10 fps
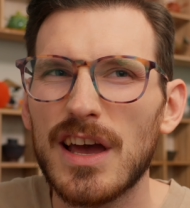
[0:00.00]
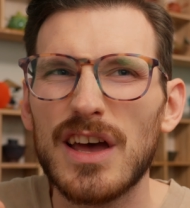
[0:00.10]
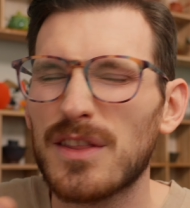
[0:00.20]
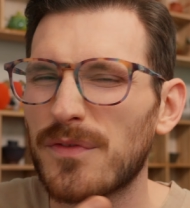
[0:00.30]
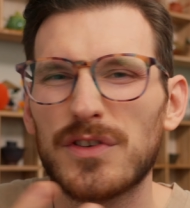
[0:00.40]

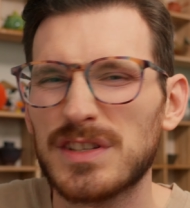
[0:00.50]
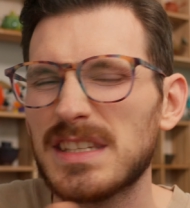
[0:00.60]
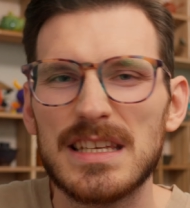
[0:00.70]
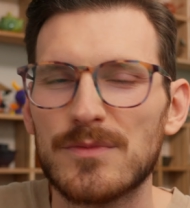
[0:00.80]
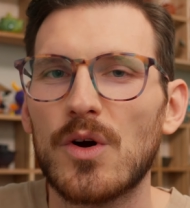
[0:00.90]
the first
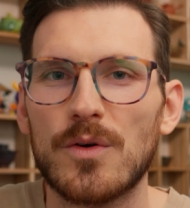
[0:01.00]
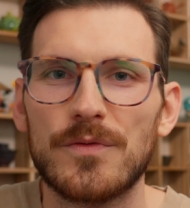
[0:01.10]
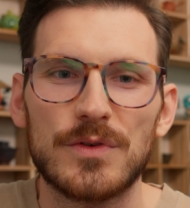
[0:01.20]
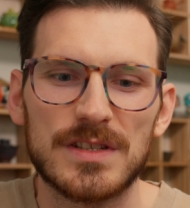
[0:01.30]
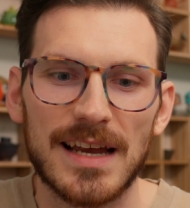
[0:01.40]
steep
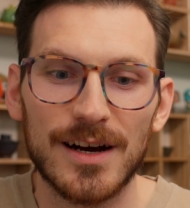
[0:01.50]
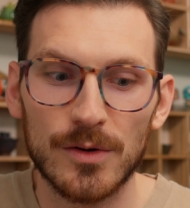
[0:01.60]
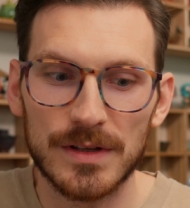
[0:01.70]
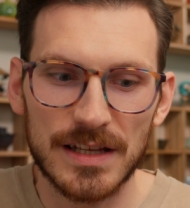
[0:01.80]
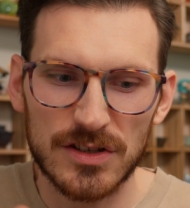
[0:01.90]
Gongfu style,
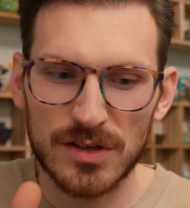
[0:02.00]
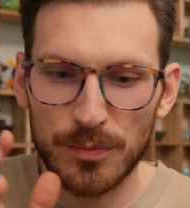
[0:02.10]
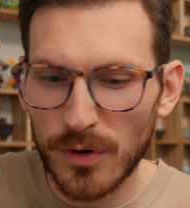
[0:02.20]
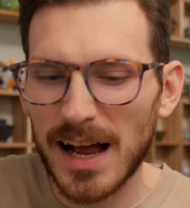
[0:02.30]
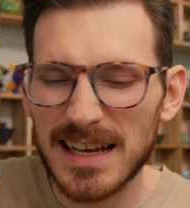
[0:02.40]
when they're
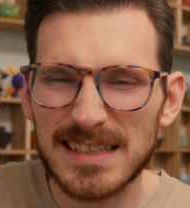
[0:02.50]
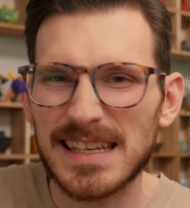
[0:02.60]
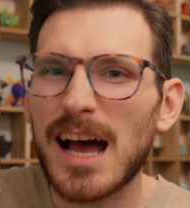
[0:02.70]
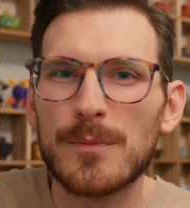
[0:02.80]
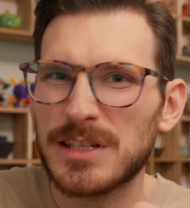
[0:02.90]
surprised at
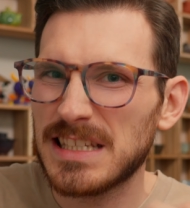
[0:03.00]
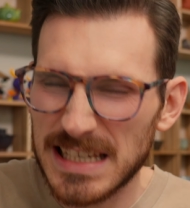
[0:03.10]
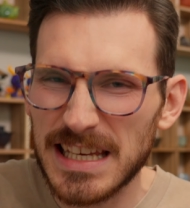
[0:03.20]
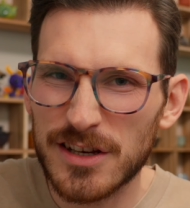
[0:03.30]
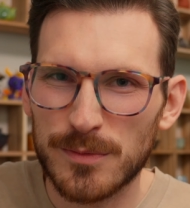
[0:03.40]
how much
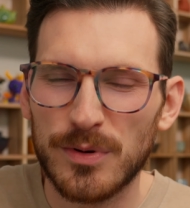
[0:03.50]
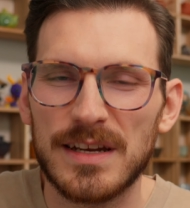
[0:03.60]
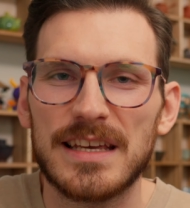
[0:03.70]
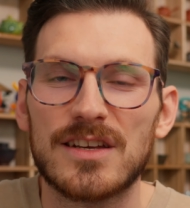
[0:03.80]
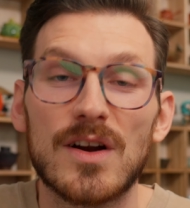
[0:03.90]
tea you're
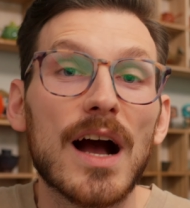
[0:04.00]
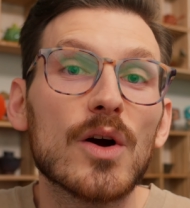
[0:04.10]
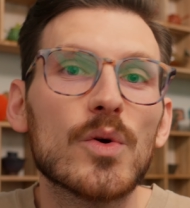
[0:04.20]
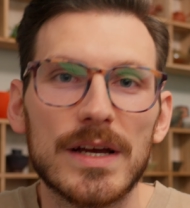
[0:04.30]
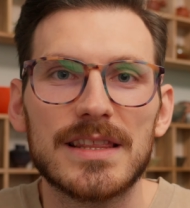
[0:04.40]
putting in or how
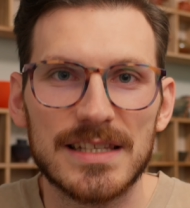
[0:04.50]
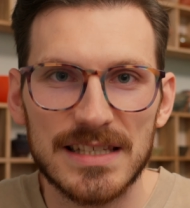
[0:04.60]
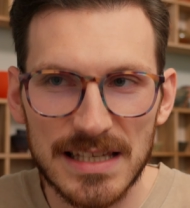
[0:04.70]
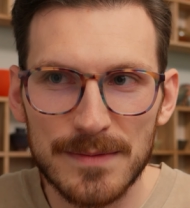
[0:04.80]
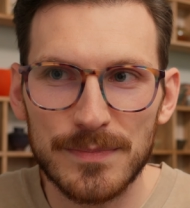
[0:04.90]
quick the
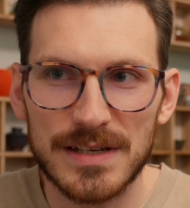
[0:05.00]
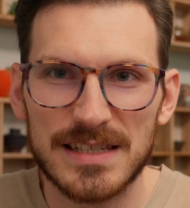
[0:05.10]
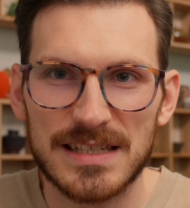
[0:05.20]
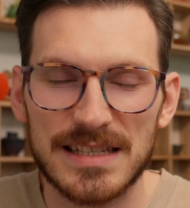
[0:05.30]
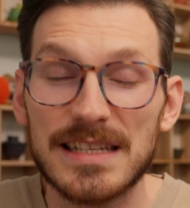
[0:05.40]
steep
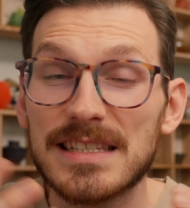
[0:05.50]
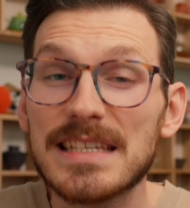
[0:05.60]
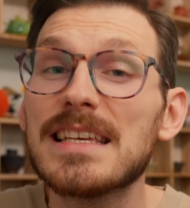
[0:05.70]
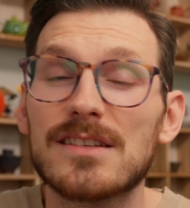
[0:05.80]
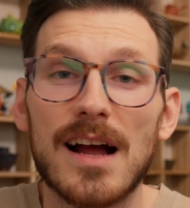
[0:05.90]
is, and
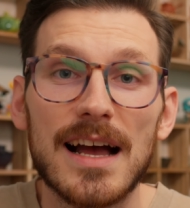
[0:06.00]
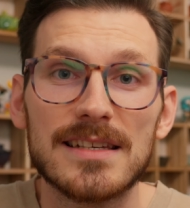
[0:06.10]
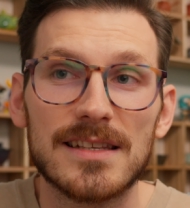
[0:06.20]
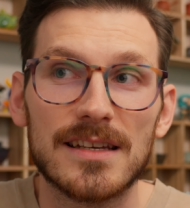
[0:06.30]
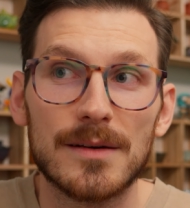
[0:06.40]
seeing their eyes
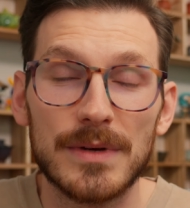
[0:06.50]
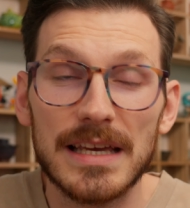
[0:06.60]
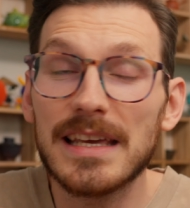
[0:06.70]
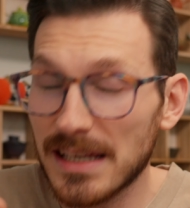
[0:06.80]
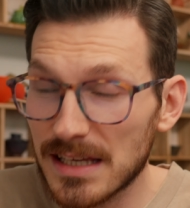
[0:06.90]
light up.
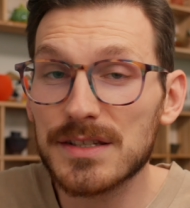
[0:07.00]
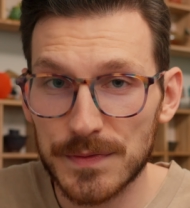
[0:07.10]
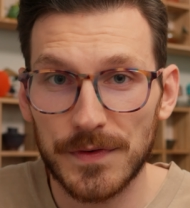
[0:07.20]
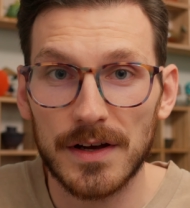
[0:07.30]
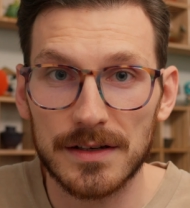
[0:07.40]
It is
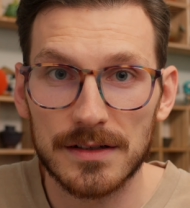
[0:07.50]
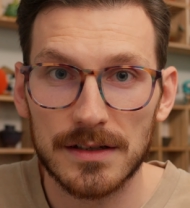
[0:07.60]
fun.